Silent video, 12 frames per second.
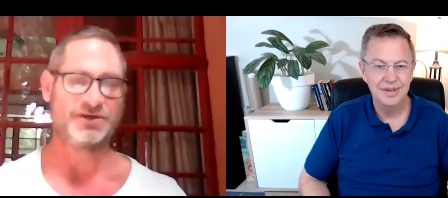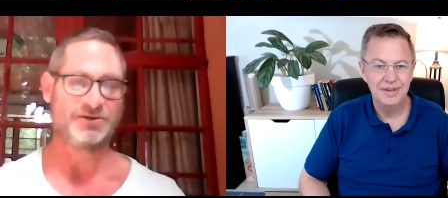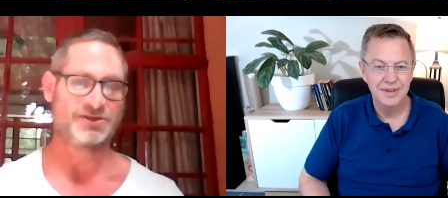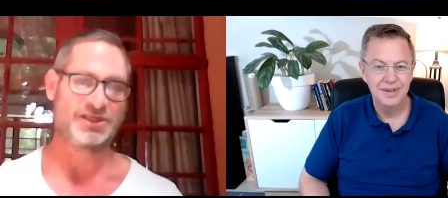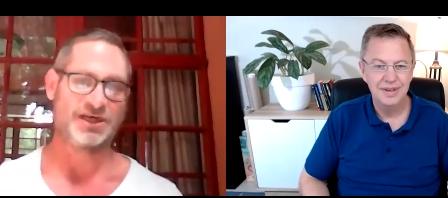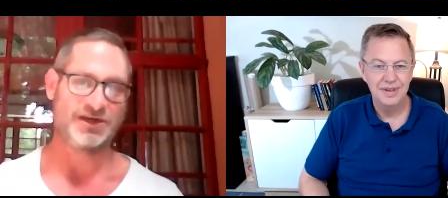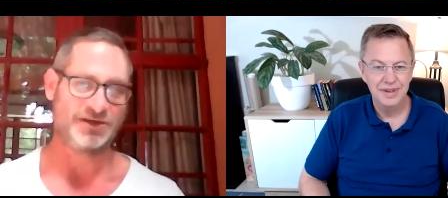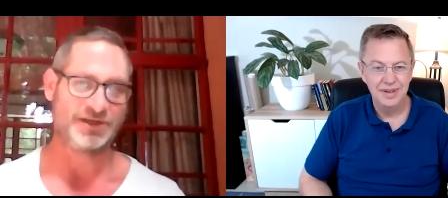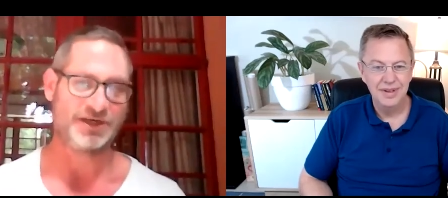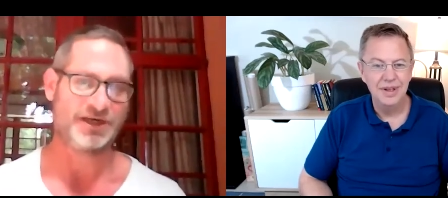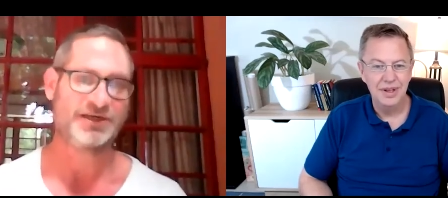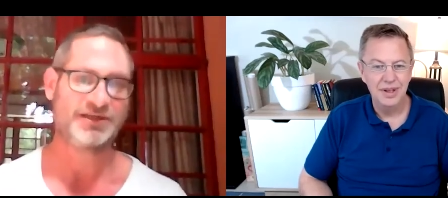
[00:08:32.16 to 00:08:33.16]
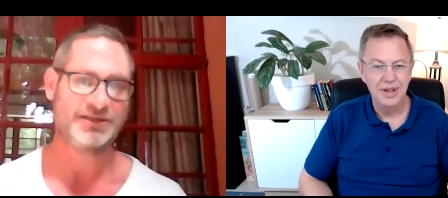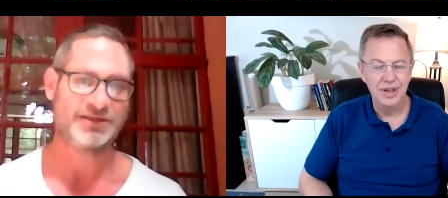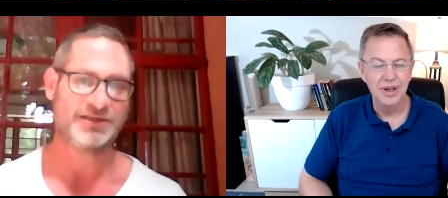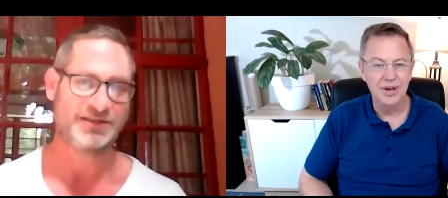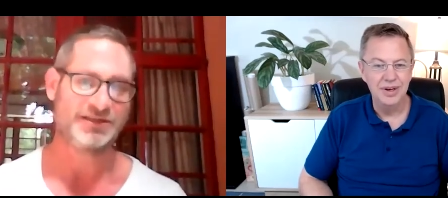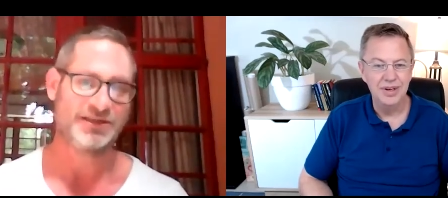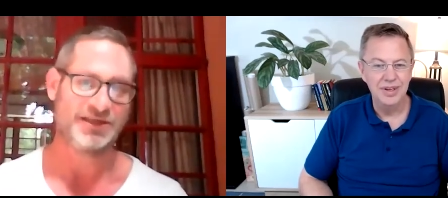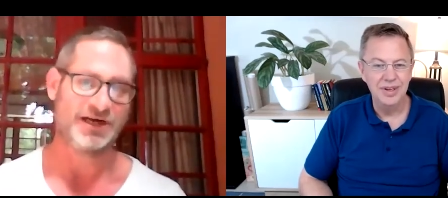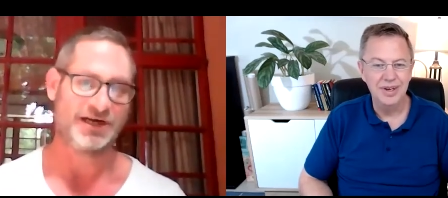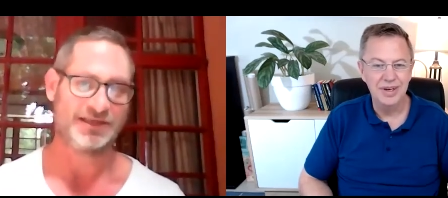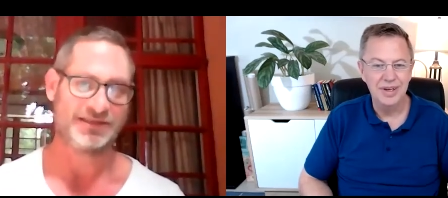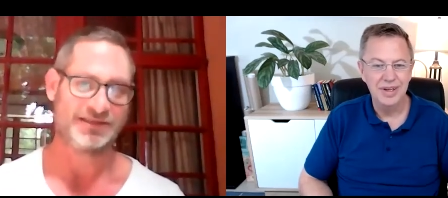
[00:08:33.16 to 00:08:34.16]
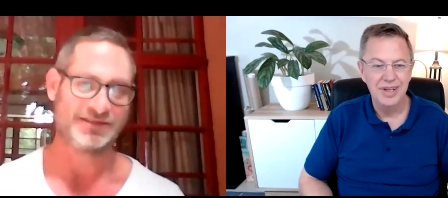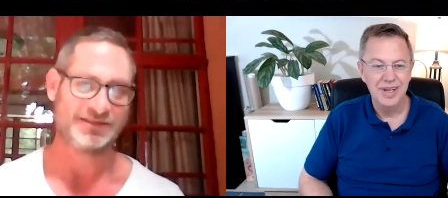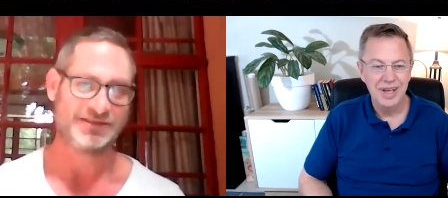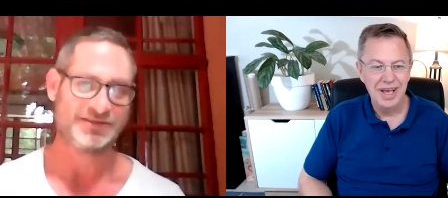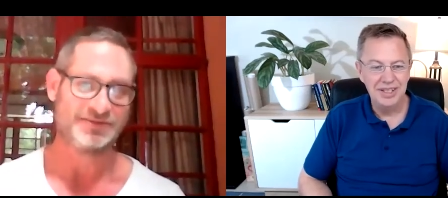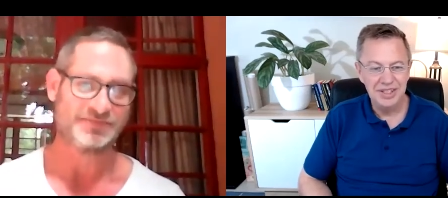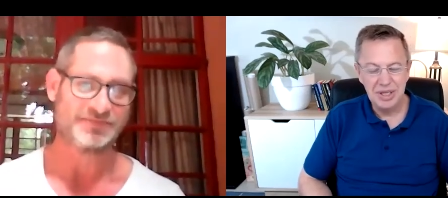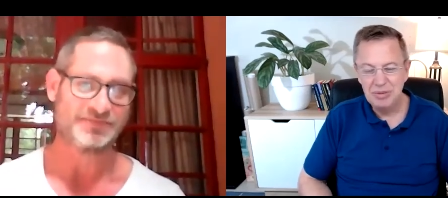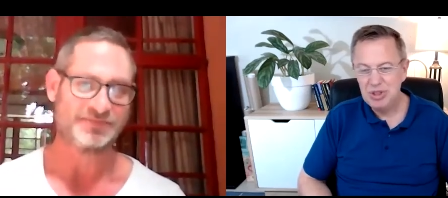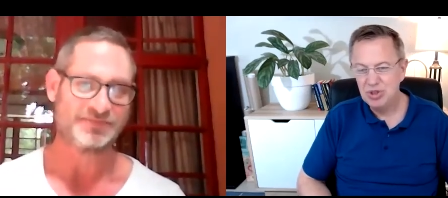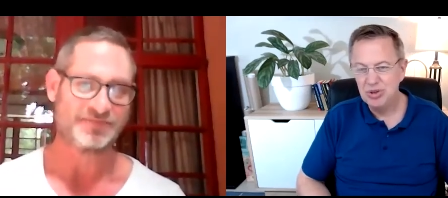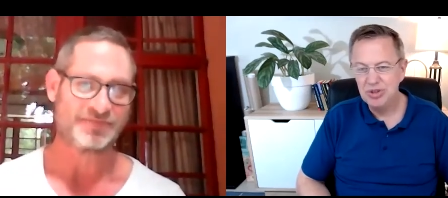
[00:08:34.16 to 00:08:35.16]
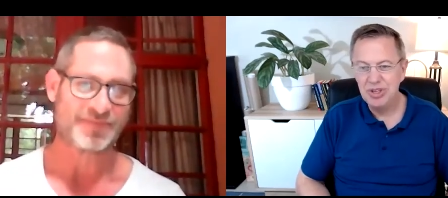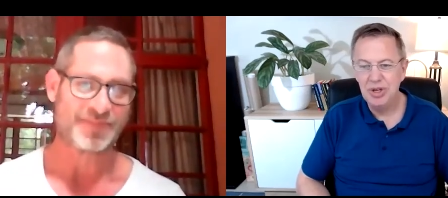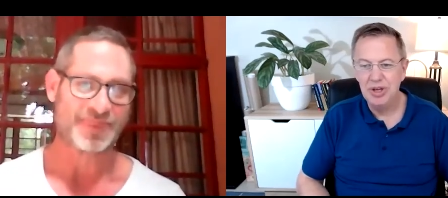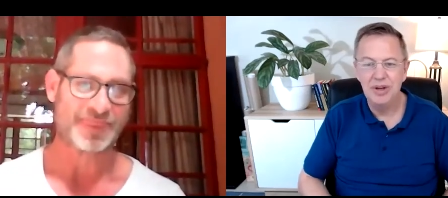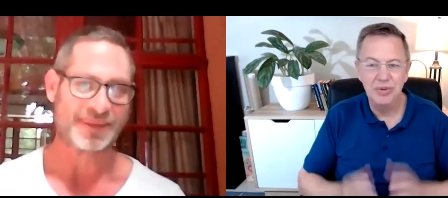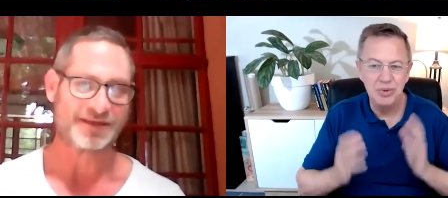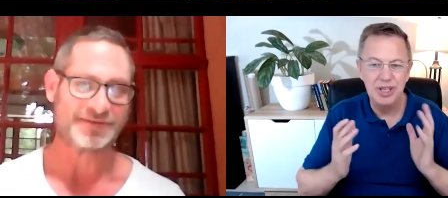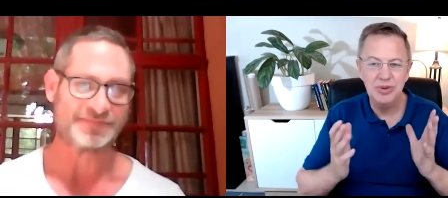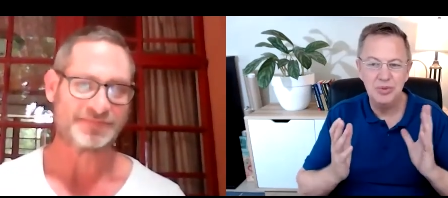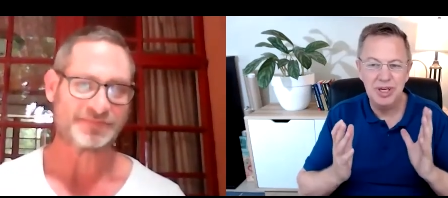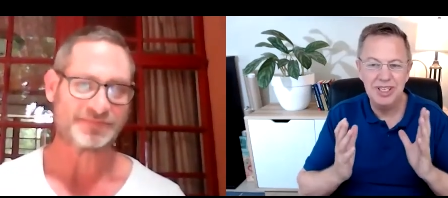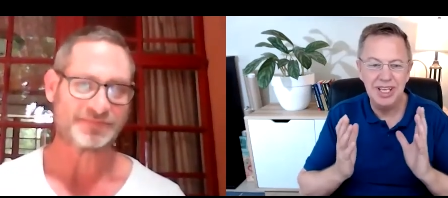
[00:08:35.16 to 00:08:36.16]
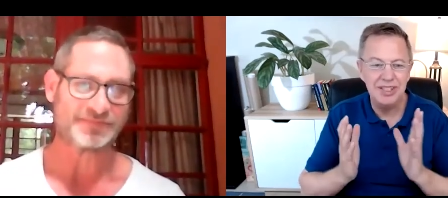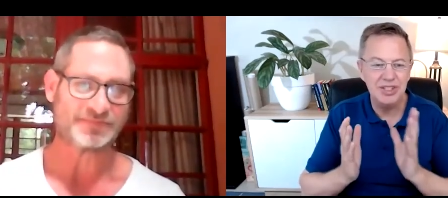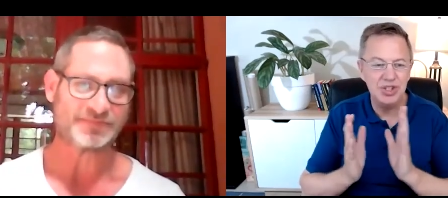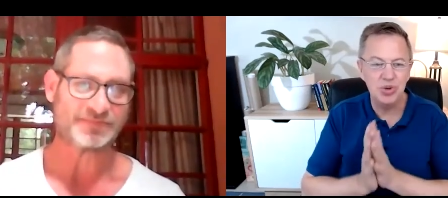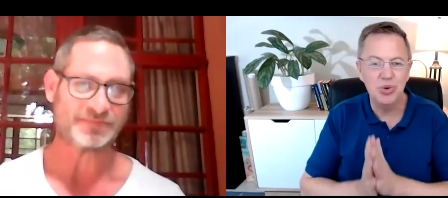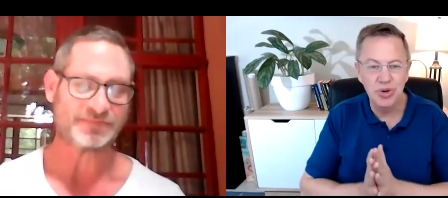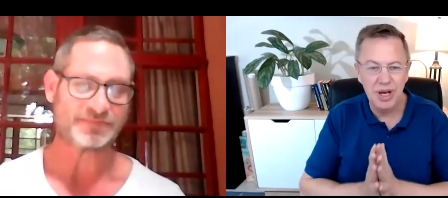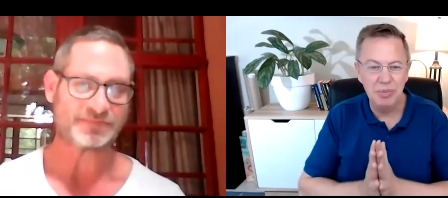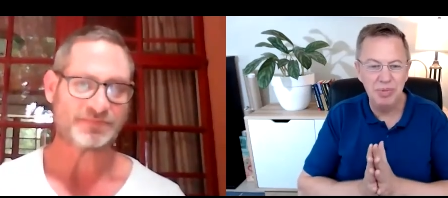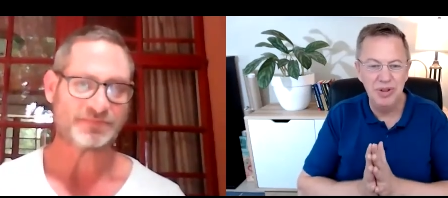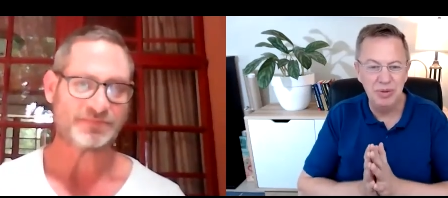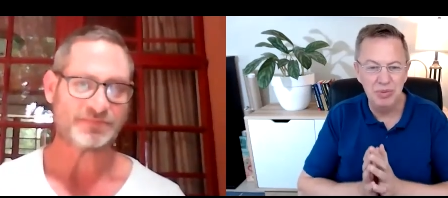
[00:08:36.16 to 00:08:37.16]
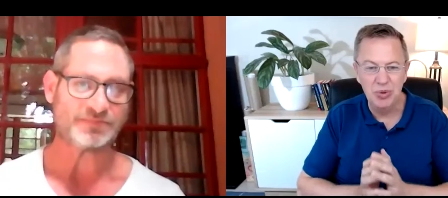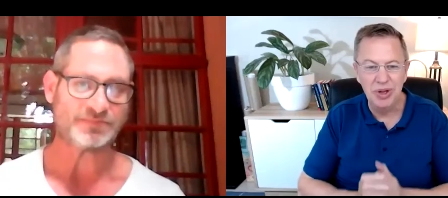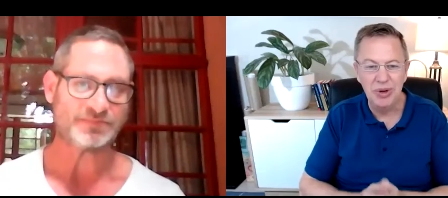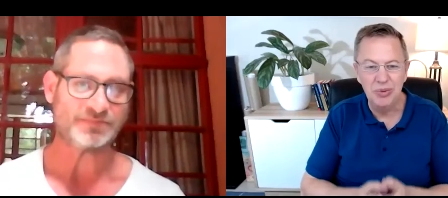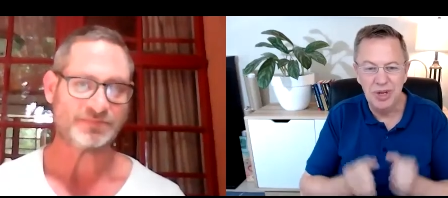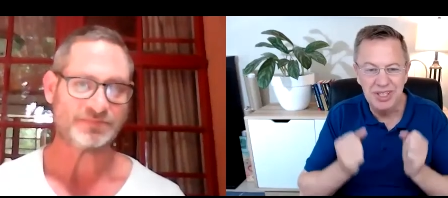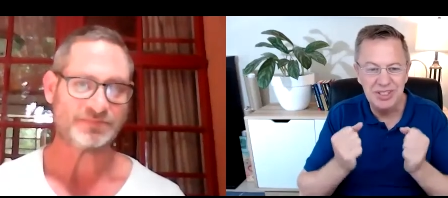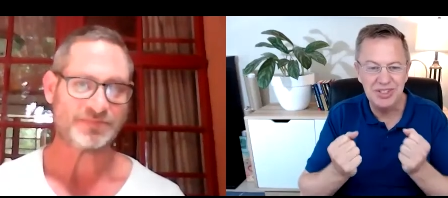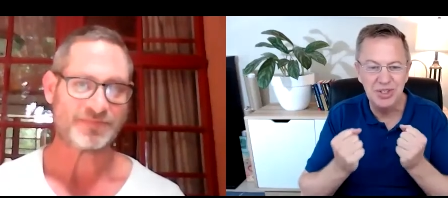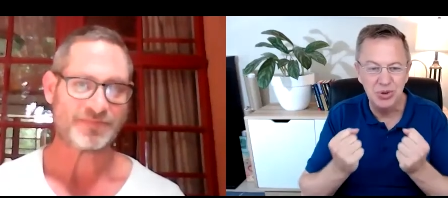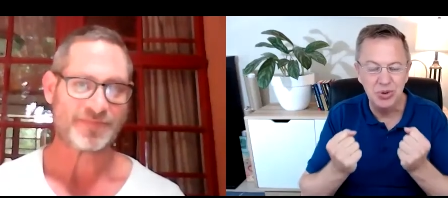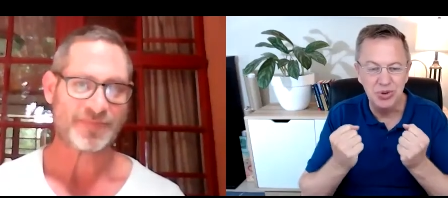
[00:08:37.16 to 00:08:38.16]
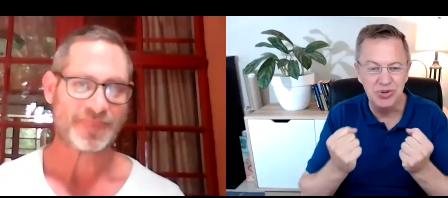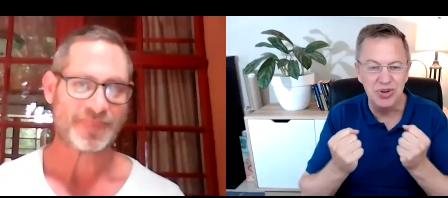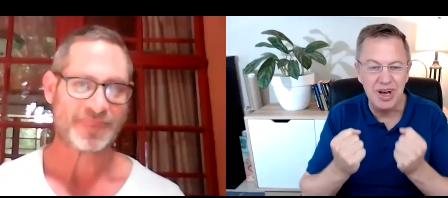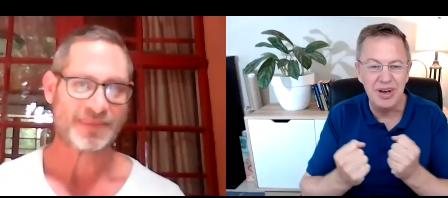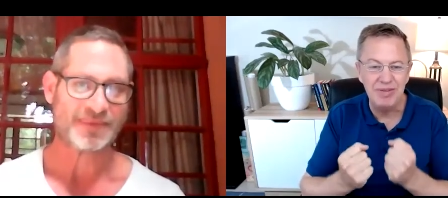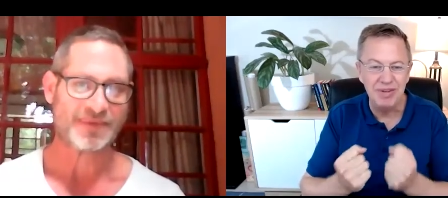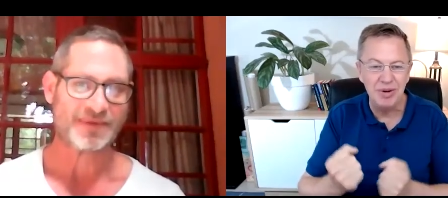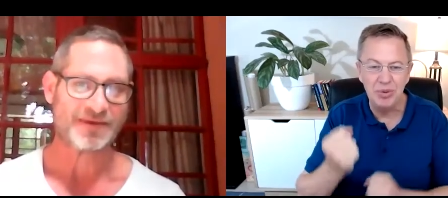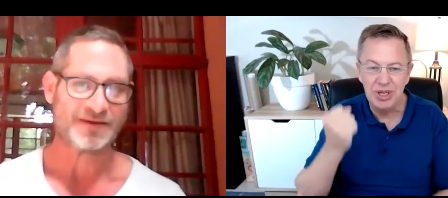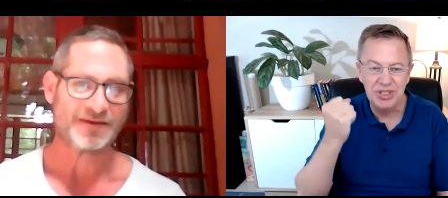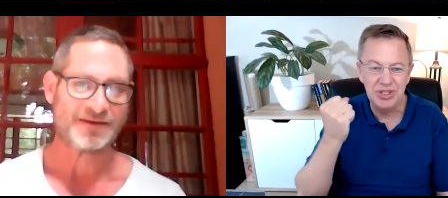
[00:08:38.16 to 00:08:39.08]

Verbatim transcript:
Speaker 1: or so, you know.
Speaker 2: Yeah, yeah. yeah. And tell me, Shaun, uh, what what gets Shaun up in the morning? What is your driver? What